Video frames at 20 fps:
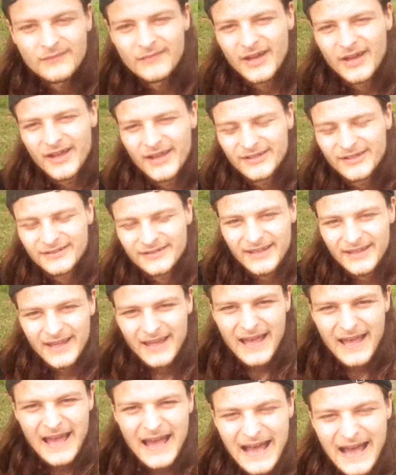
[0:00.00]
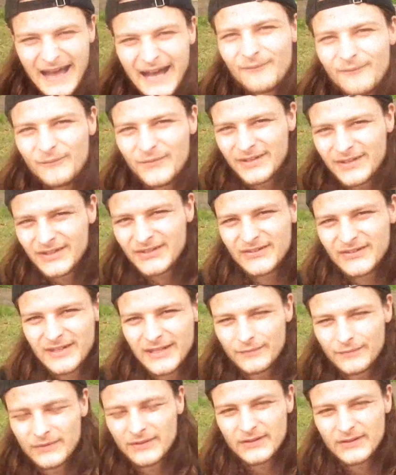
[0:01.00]
Hey, I'm Vinny
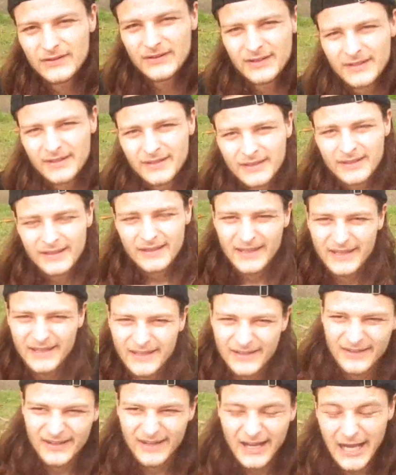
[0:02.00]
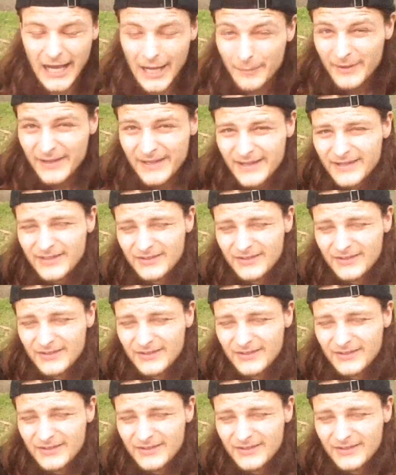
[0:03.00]
Stevens, and I'm an air